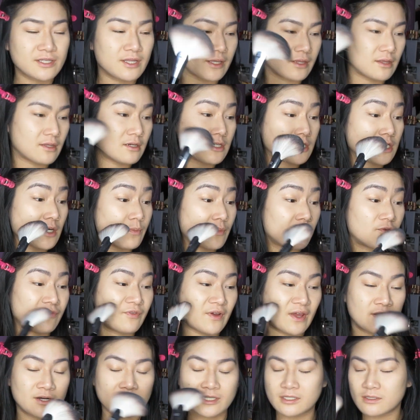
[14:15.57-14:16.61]
It's like the jumbo
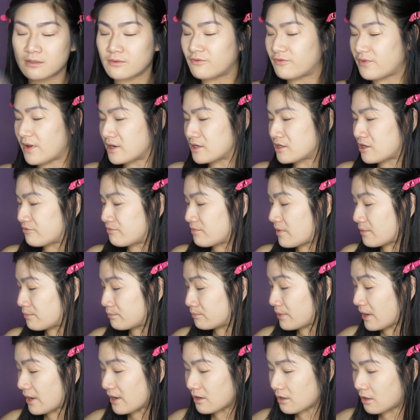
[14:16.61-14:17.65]
fan, just fanned off my
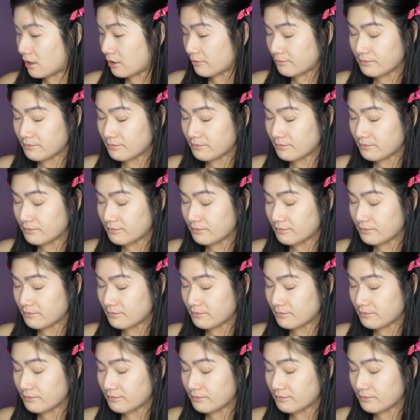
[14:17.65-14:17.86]
bake